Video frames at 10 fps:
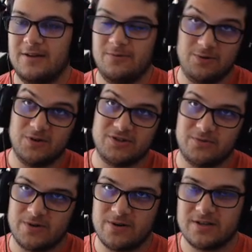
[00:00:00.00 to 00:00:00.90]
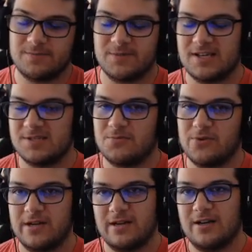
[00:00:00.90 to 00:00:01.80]
It was 3-cost, besides the
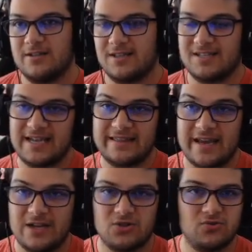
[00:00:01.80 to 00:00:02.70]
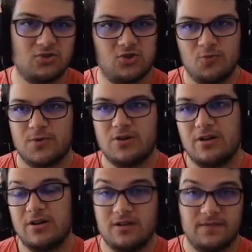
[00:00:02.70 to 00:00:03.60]
point. The 10th Angel, super
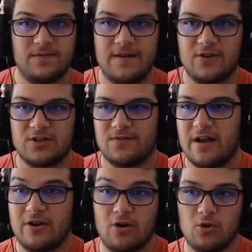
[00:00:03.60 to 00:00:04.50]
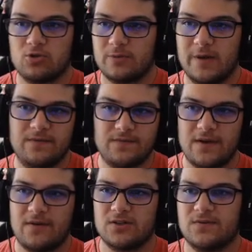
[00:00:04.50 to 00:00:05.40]
good, 5-cost flyer. Ultraman,
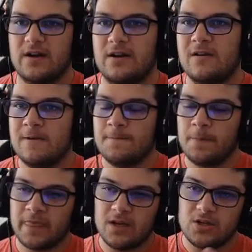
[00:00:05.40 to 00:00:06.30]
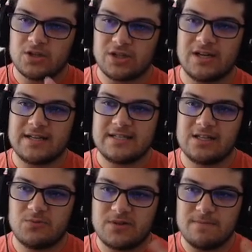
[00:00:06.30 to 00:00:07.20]
5-cost flyer. Shin
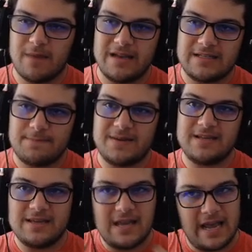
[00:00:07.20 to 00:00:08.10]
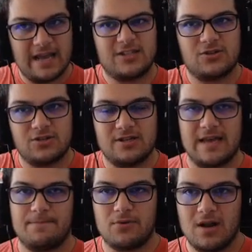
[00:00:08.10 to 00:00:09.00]
Godzilla was meant to be the answer to
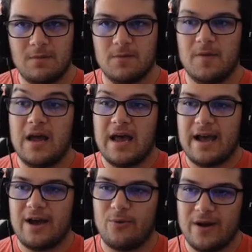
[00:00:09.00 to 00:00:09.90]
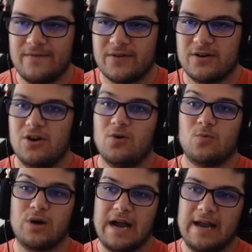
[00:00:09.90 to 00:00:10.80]
that problem. However,
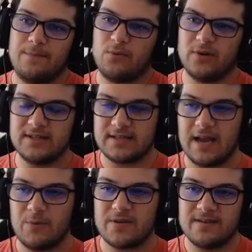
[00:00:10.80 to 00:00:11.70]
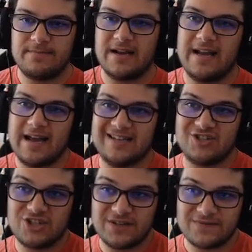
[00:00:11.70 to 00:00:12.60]
we're at a point in time where the meta
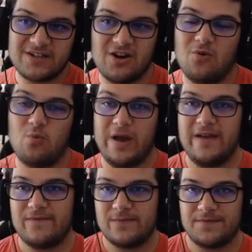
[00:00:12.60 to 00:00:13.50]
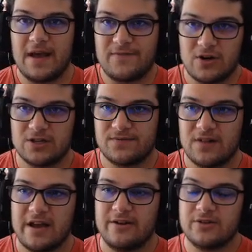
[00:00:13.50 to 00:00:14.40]
has shifted away from 5-cost
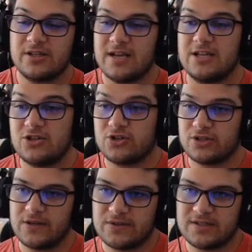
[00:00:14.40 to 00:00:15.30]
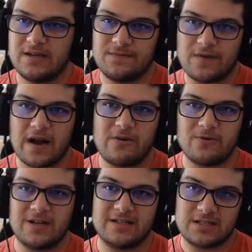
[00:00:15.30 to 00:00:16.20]
flyers. Yes, you're still seeing Fire
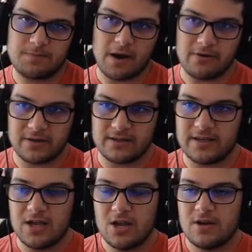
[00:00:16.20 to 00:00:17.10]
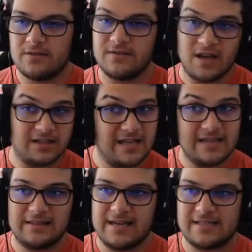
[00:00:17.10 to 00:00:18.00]
Odan sparingly, a
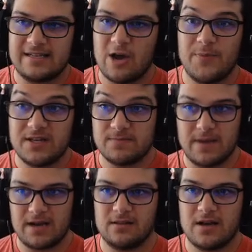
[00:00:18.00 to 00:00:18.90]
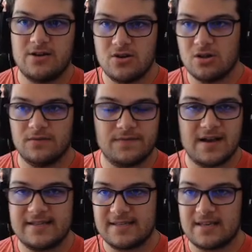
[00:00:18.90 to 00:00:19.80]
lot less now because Megalon
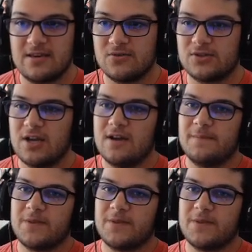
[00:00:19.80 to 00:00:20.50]
nullifies the heals.